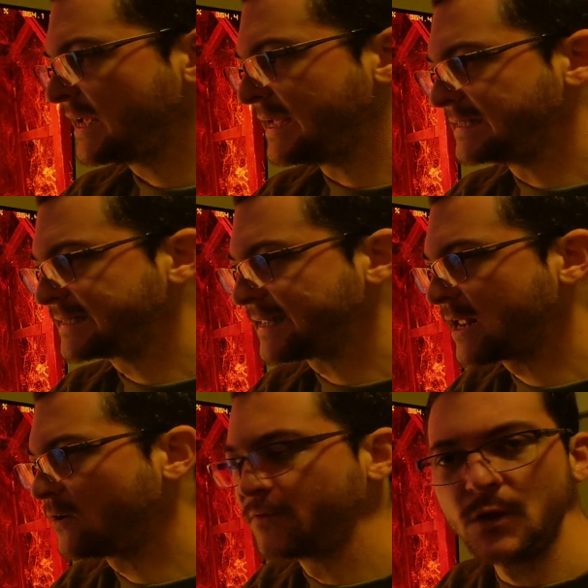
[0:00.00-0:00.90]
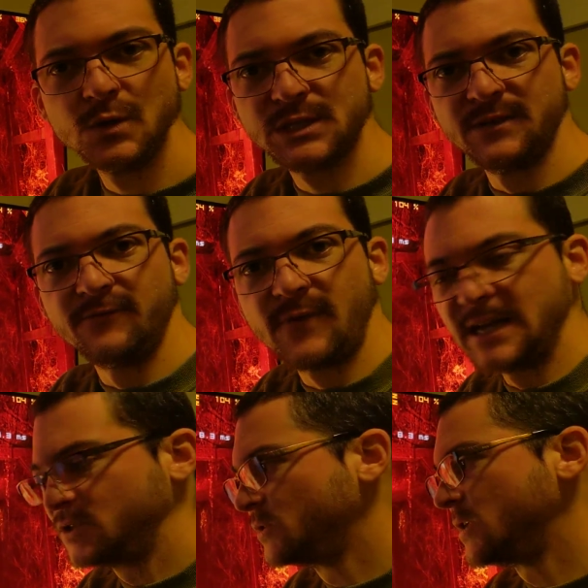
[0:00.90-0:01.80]
instead of using
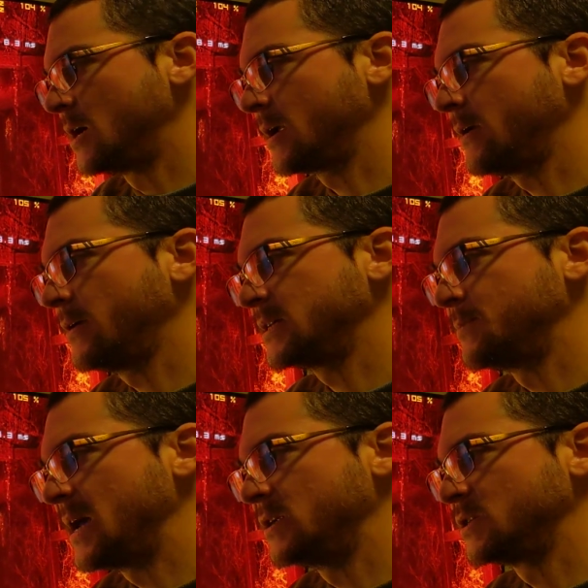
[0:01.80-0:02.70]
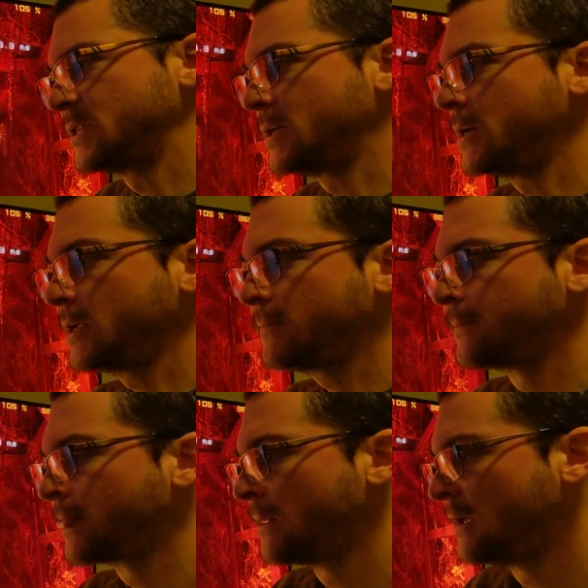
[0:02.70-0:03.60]
fine-tune dark areas minus 30
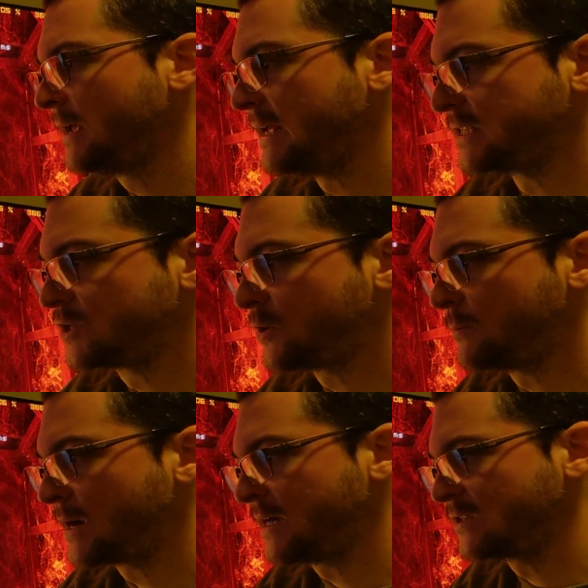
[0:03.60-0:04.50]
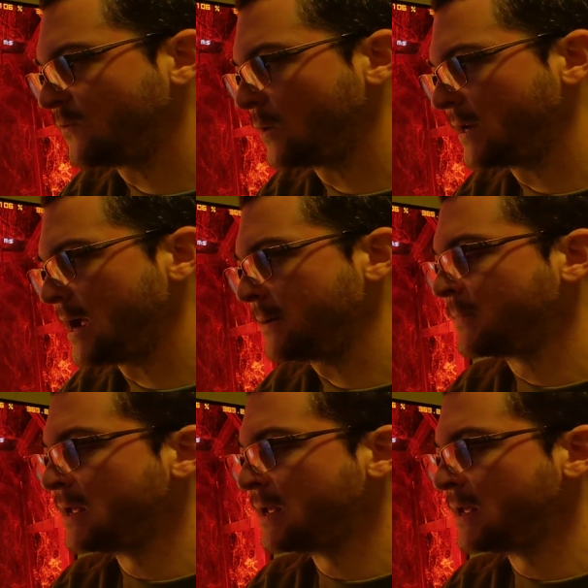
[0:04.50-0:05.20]
and screen brightness 49.